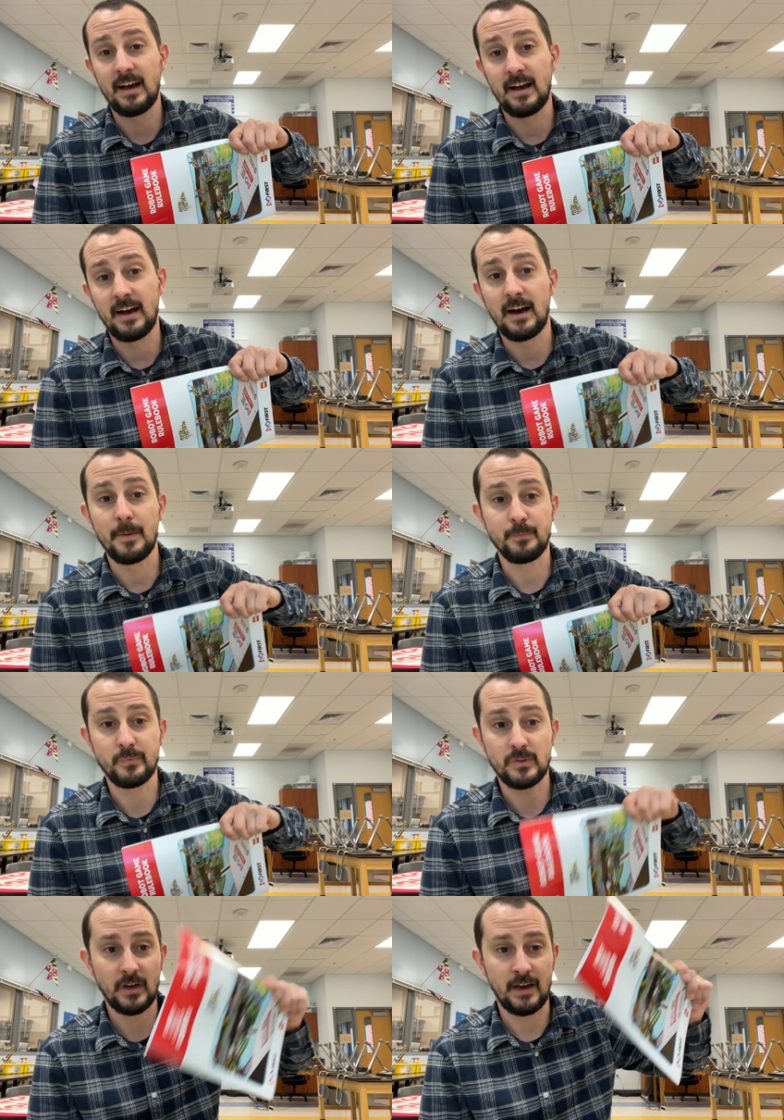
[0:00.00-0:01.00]
Um,
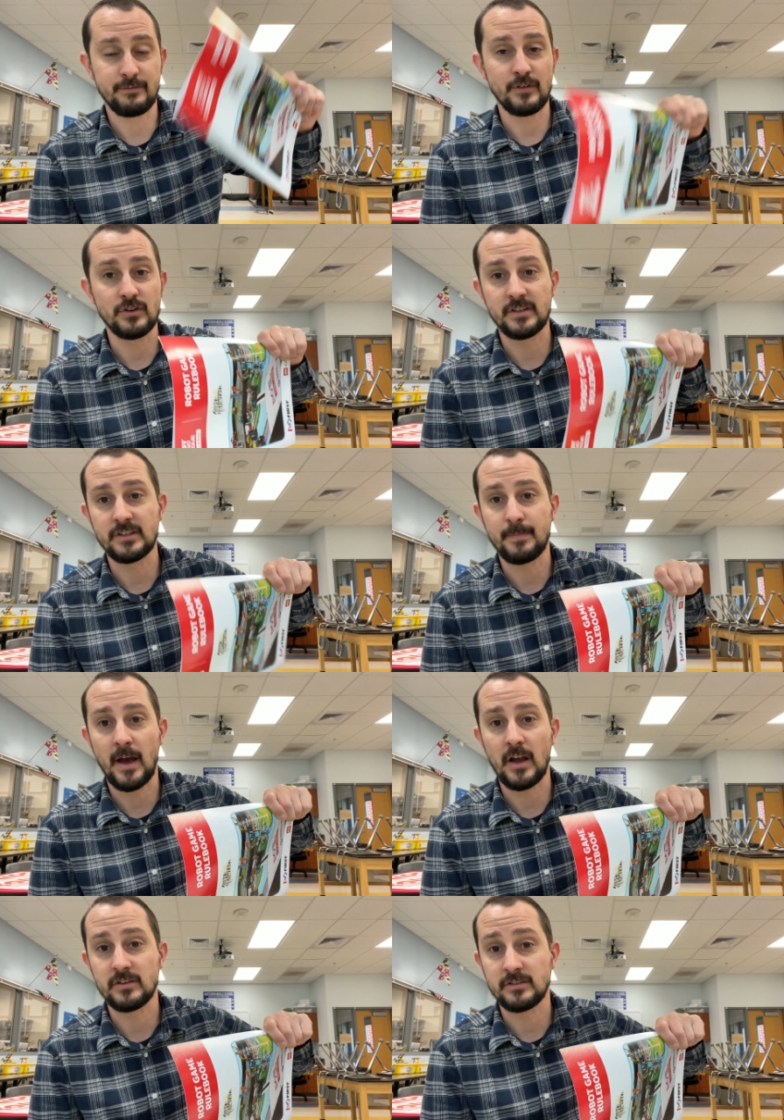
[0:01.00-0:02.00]
at
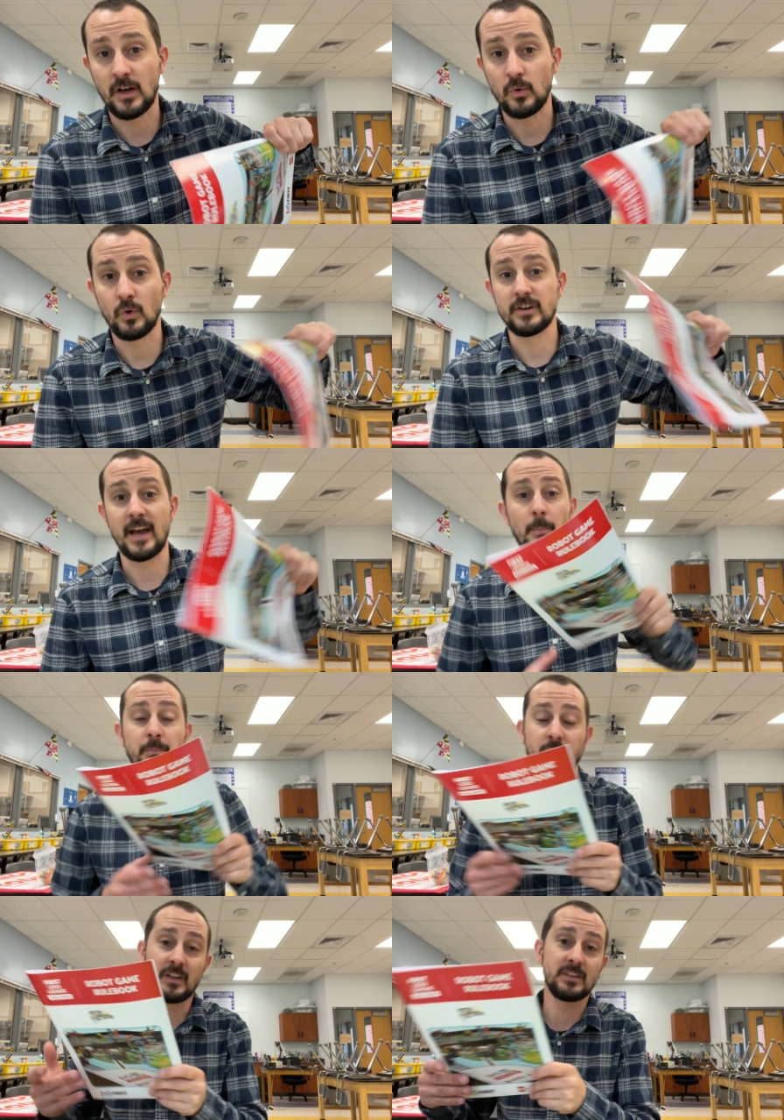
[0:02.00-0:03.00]
firstinspires.org. Now,
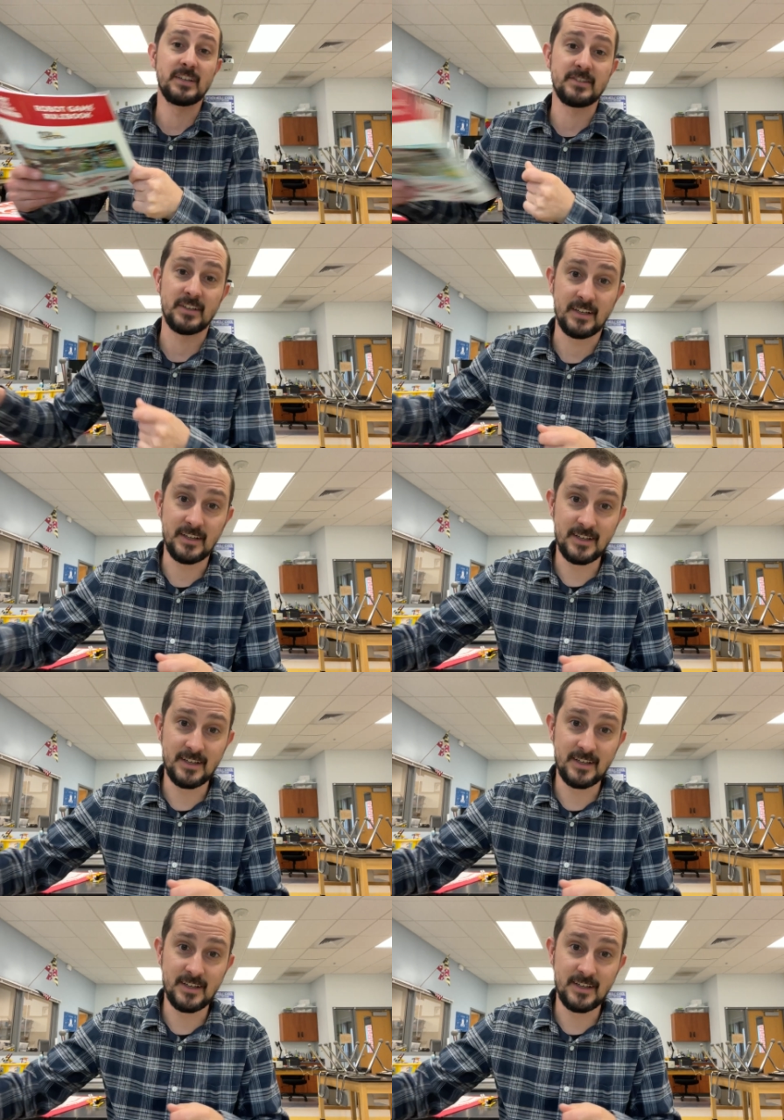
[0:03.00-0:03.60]
listen,